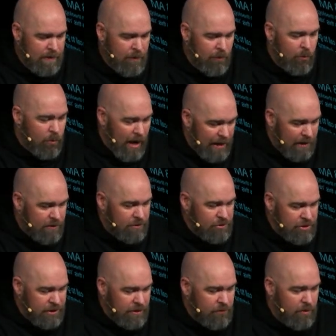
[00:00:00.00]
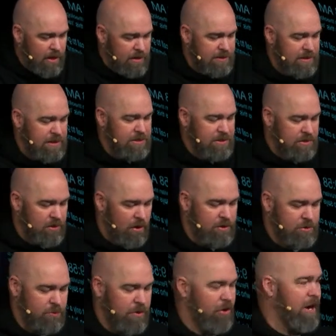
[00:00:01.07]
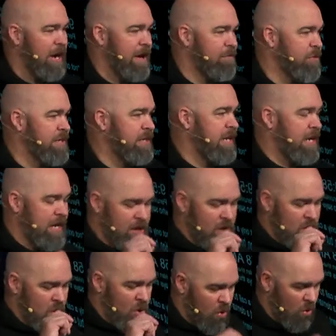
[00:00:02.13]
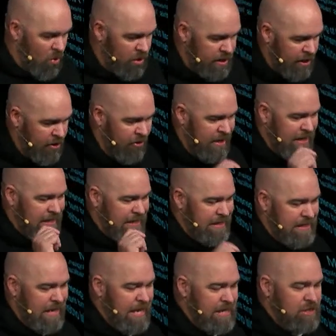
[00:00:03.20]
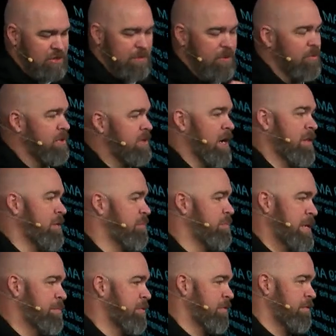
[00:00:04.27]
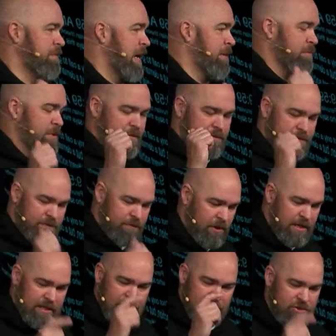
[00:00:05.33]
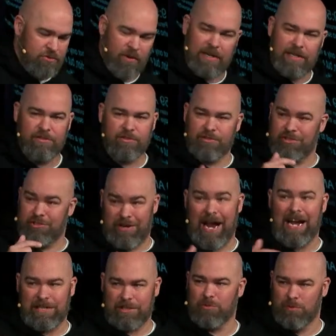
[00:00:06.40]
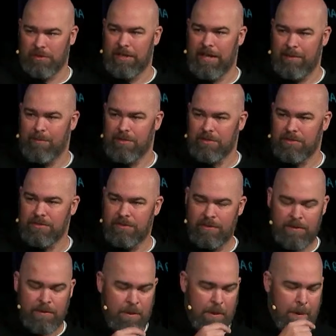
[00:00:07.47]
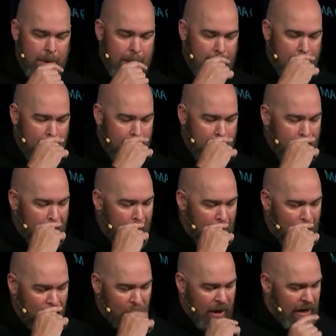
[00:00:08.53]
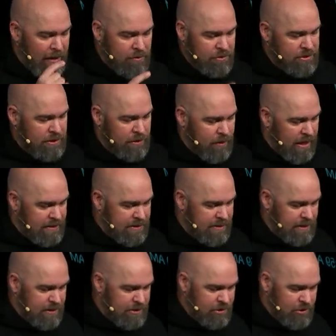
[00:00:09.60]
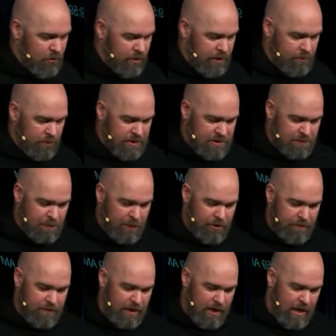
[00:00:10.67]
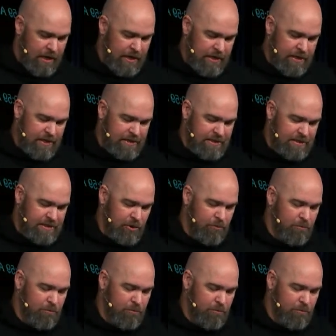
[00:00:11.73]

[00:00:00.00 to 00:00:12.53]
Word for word: Radical generosity starts with our everyday, ordinary engagement with other people, family, friends, strangers, your actual neighbors. Radical generosity is joining with the Spirit of God that is still